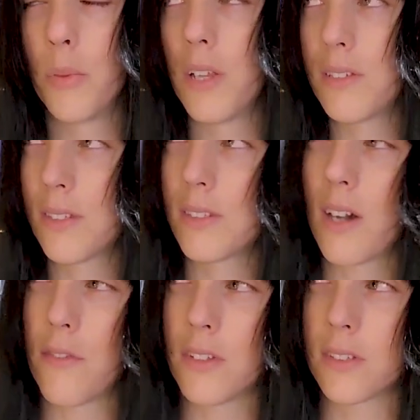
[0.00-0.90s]
Plus the
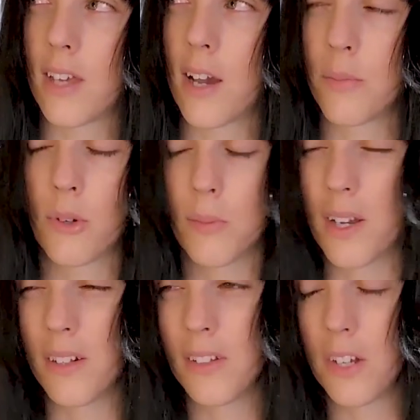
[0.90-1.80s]
staff discount brought
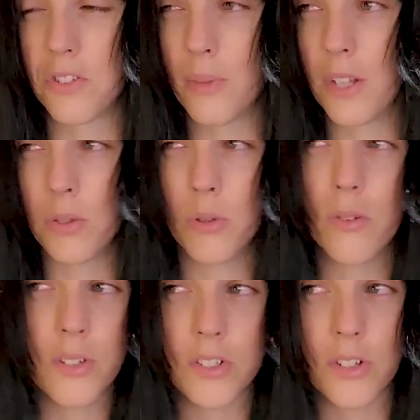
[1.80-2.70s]
it down to about
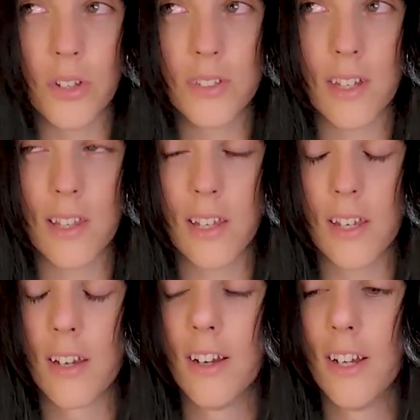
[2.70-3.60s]
$12-ish, I
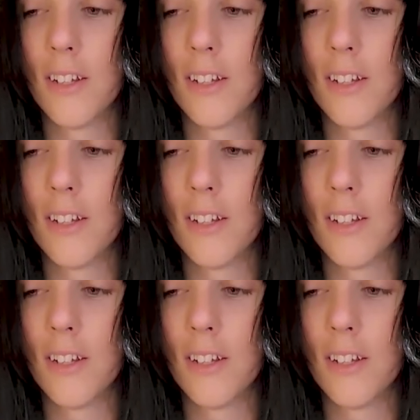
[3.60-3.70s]
think.